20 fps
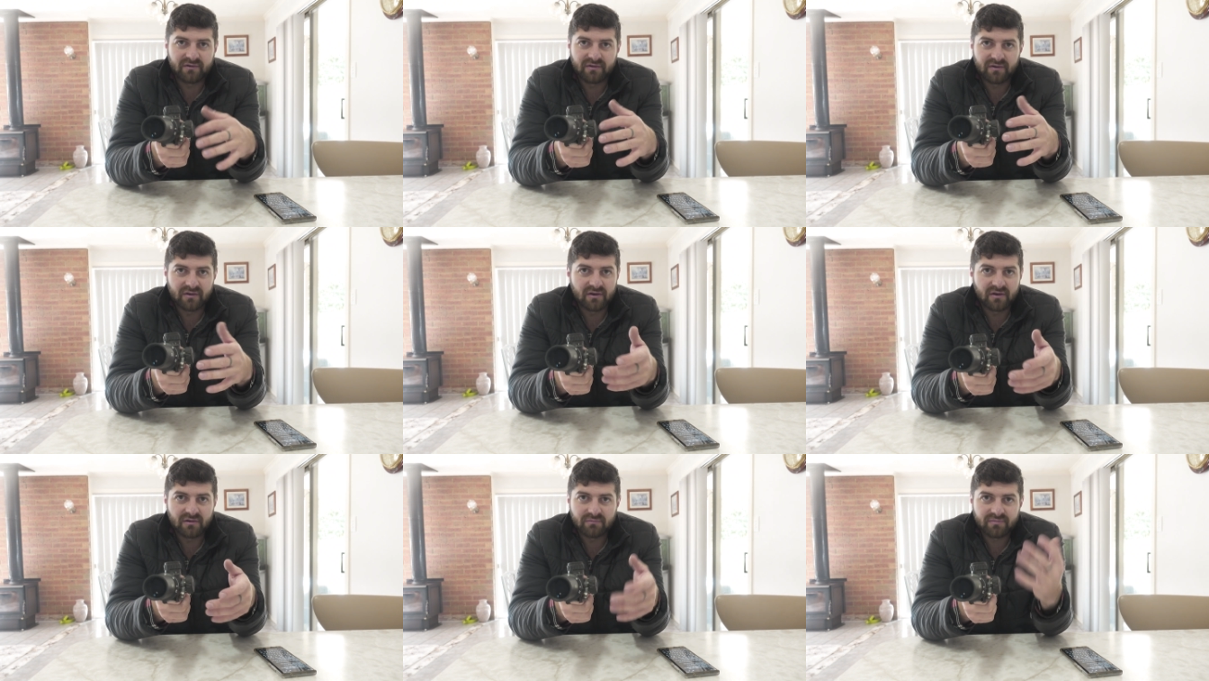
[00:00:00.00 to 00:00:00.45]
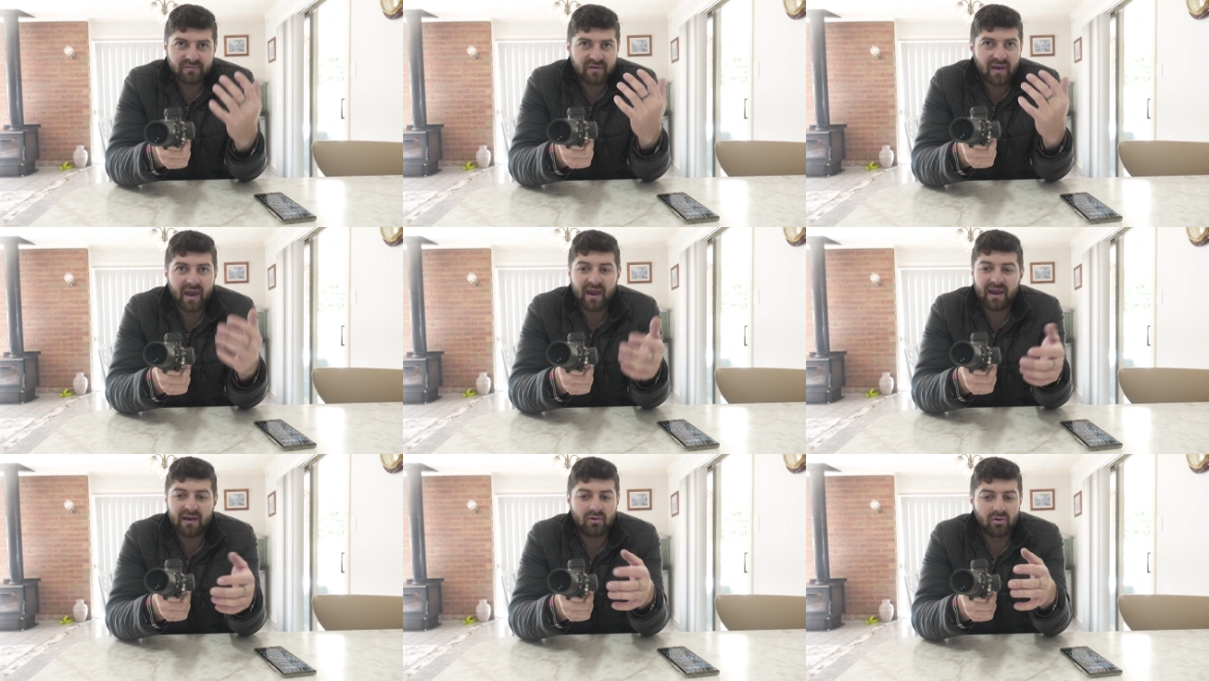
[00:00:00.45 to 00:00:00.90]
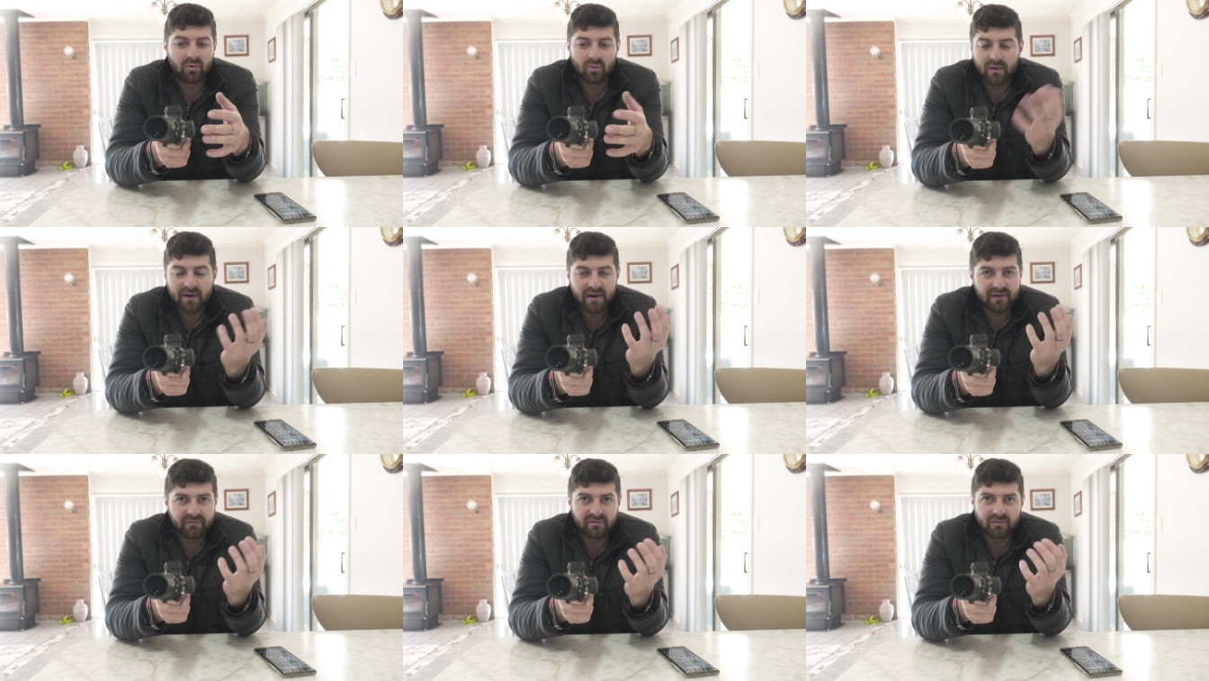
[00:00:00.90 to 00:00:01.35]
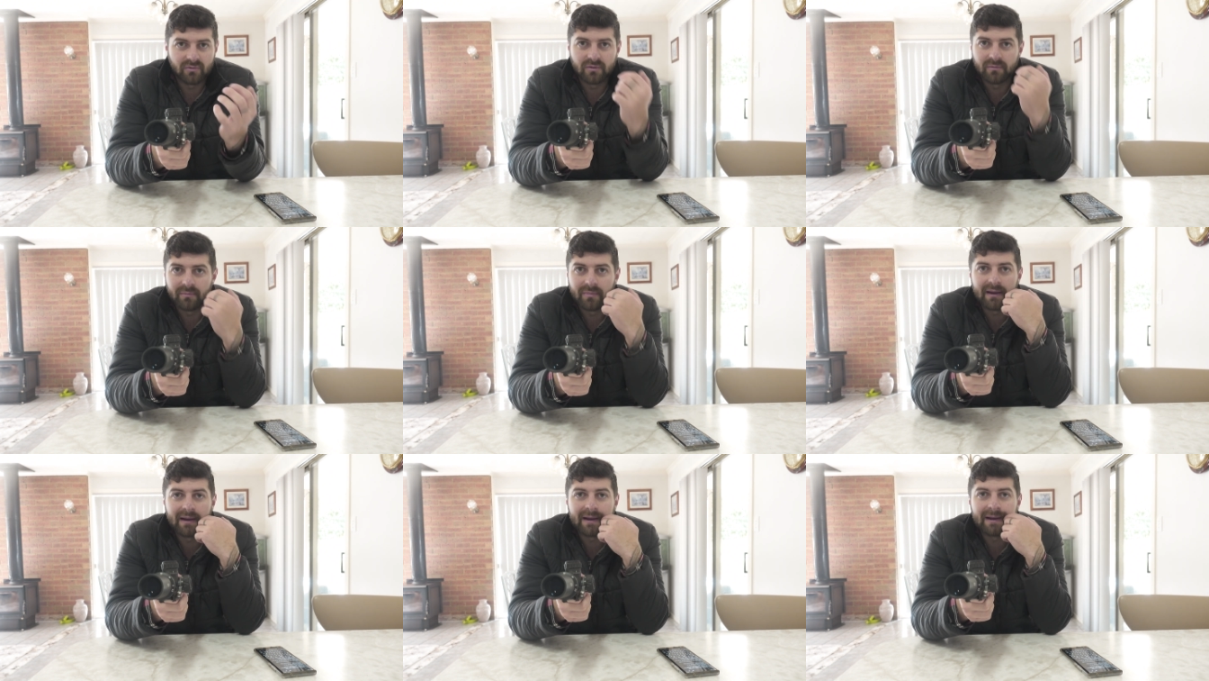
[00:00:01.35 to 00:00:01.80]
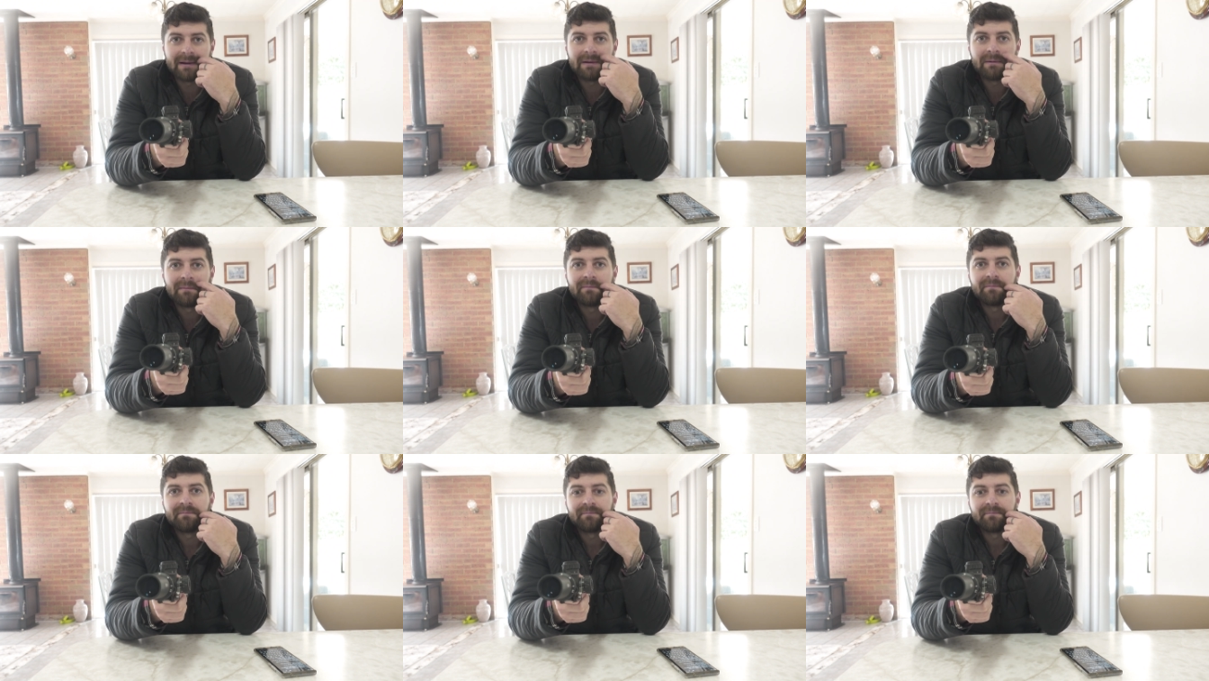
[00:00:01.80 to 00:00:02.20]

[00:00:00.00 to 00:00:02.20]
to 10 or whatever it would be,